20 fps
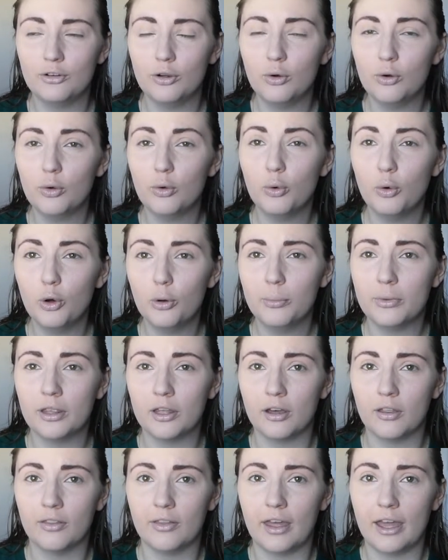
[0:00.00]
don't quote me
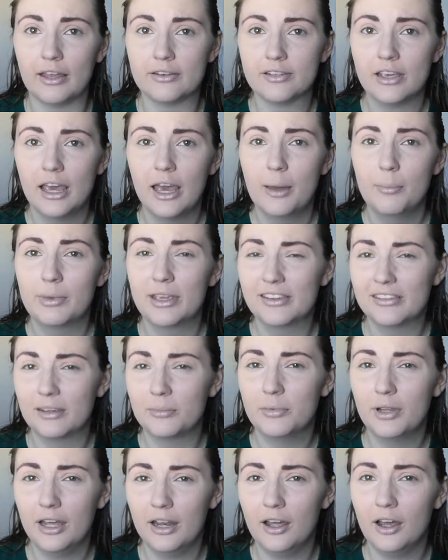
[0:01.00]
on that because
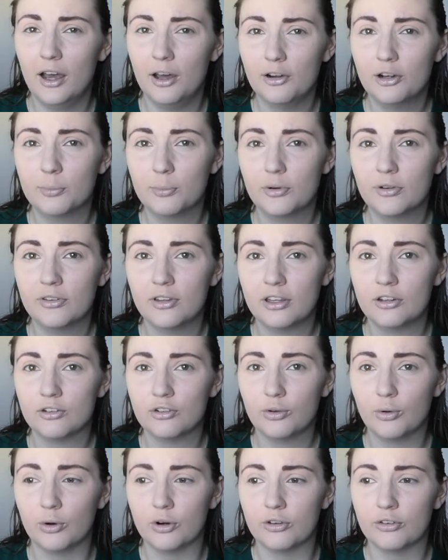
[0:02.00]
I'm not 100%
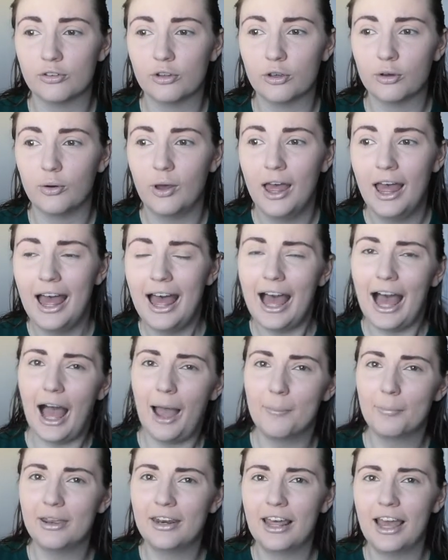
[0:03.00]
sure, so
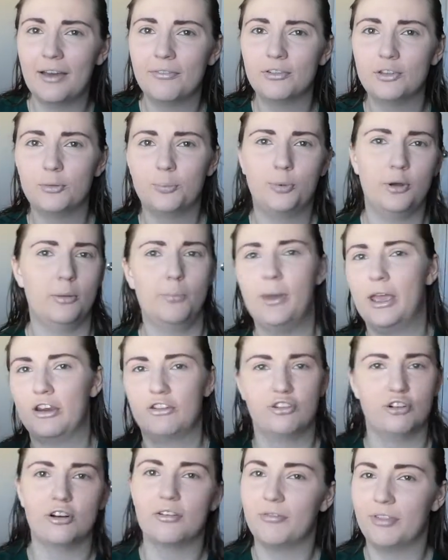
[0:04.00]
I'm gonna have to put a
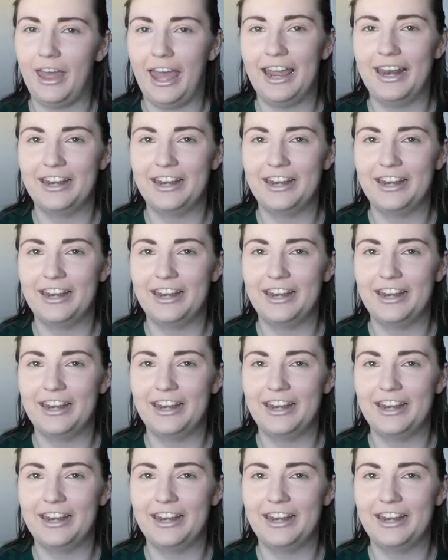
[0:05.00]
picture of that